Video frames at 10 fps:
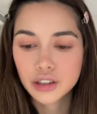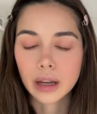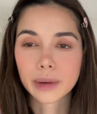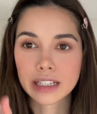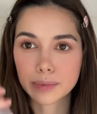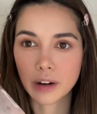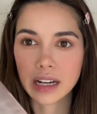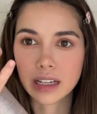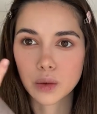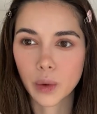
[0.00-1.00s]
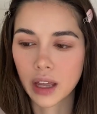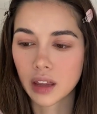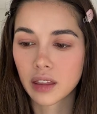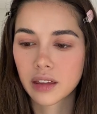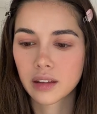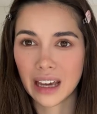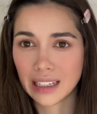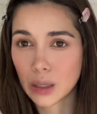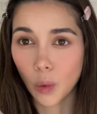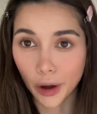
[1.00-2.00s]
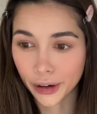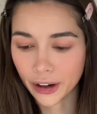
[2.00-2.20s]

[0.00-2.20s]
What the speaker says: I'm gonna spray it with any water.